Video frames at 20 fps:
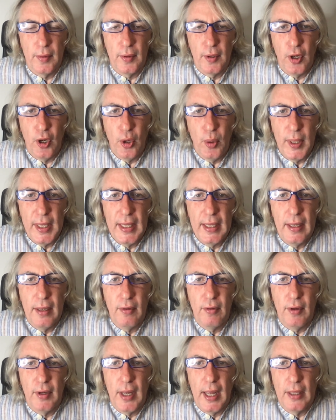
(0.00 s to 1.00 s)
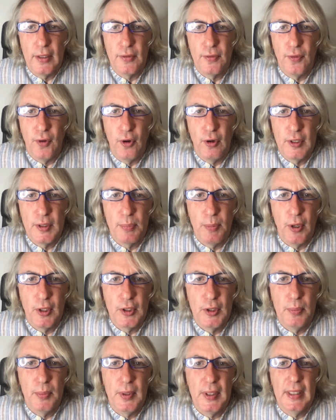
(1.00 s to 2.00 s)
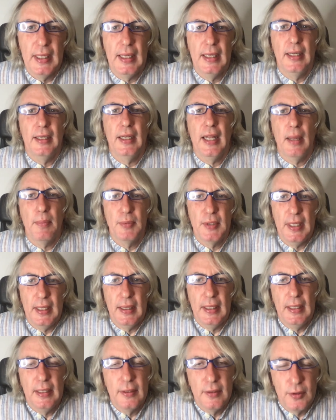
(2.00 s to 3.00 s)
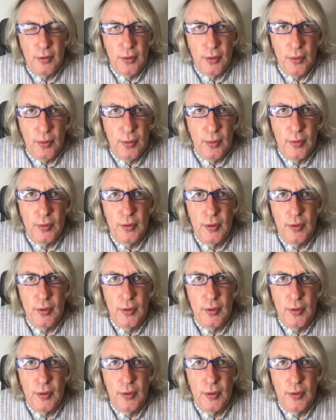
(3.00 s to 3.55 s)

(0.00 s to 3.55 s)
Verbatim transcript: going as far as possible and adapting these to,